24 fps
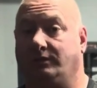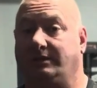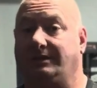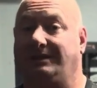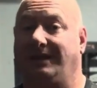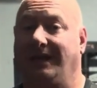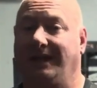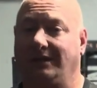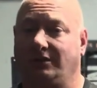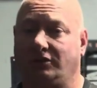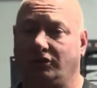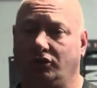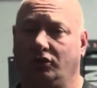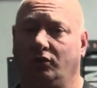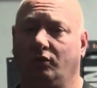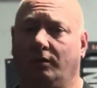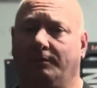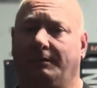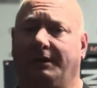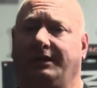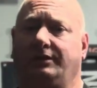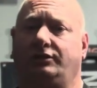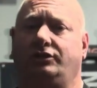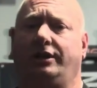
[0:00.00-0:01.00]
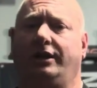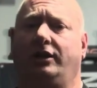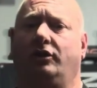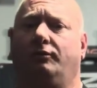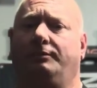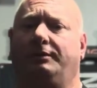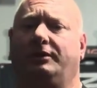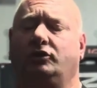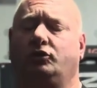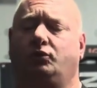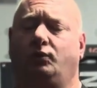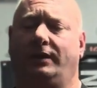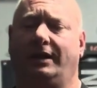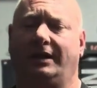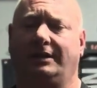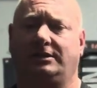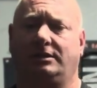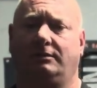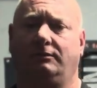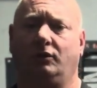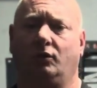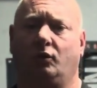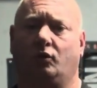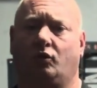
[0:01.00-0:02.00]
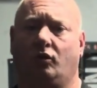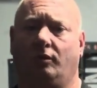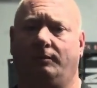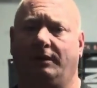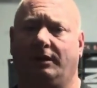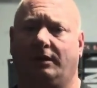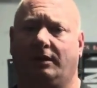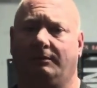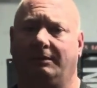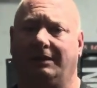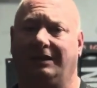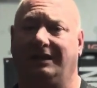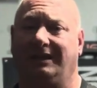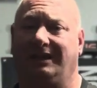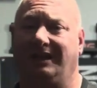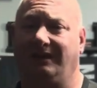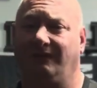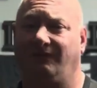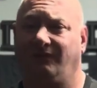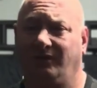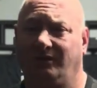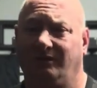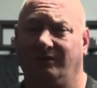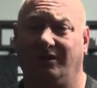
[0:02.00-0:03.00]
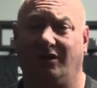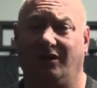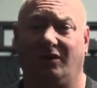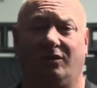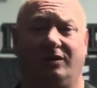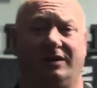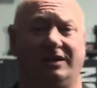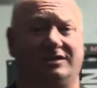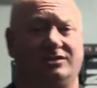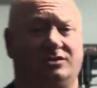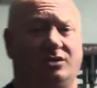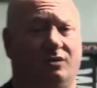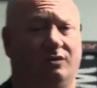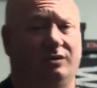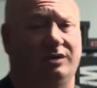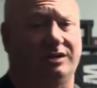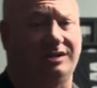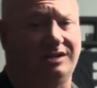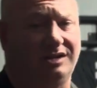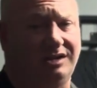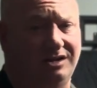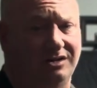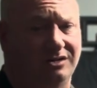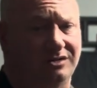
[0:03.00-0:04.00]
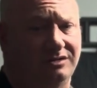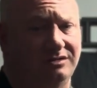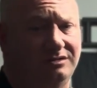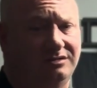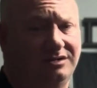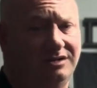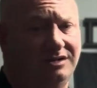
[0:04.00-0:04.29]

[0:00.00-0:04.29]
Stay tuned with my channel because we've got some new equipment coming in. If you noticed over here,